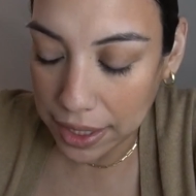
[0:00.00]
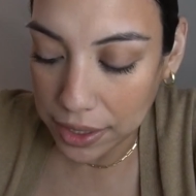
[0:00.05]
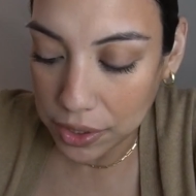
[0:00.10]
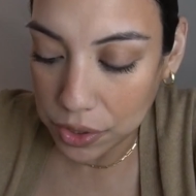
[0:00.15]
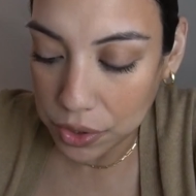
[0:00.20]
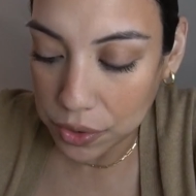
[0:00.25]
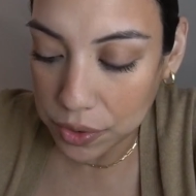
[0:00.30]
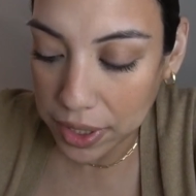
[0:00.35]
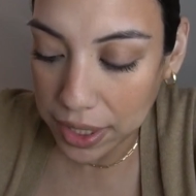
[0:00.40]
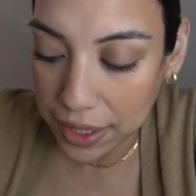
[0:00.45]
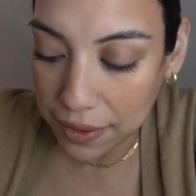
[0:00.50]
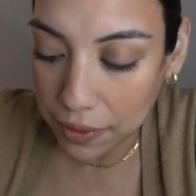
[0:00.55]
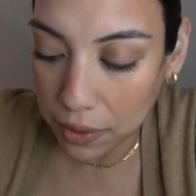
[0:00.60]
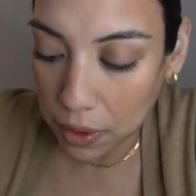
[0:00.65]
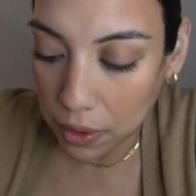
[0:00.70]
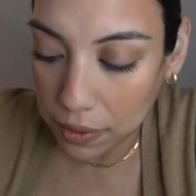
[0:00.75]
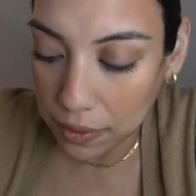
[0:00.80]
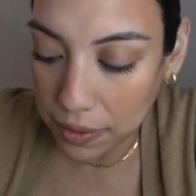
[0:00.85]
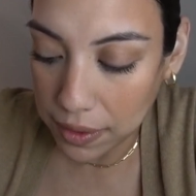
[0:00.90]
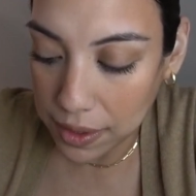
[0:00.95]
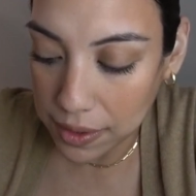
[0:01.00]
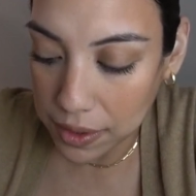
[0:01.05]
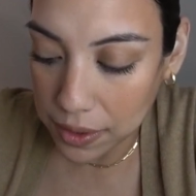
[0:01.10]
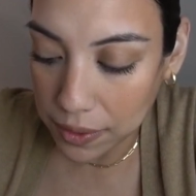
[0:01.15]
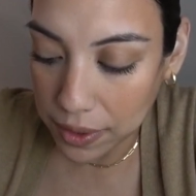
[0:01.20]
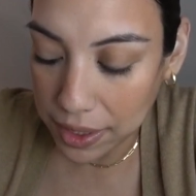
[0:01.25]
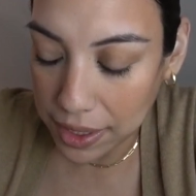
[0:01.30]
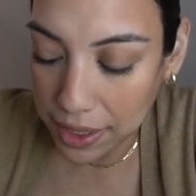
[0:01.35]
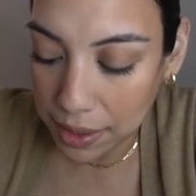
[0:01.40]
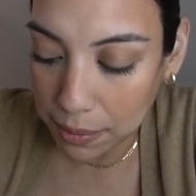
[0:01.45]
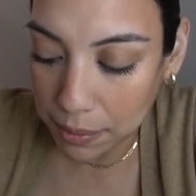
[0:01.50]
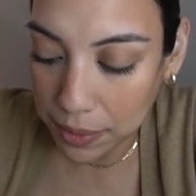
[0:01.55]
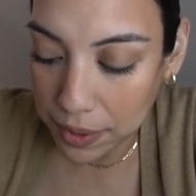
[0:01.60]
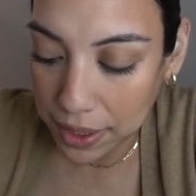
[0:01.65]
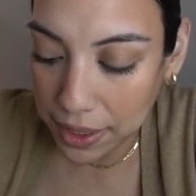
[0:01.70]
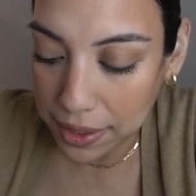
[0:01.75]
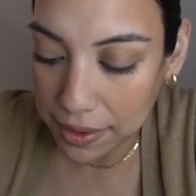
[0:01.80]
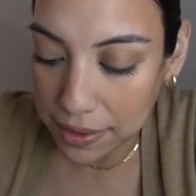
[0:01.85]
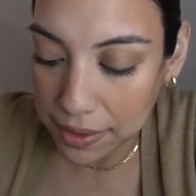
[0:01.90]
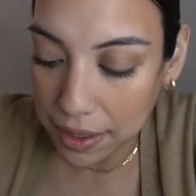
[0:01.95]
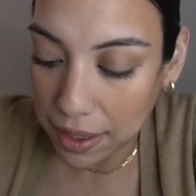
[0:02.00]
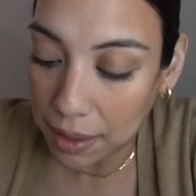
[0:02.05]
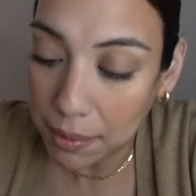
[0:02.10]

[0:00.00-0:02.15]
I should have all of these already in place.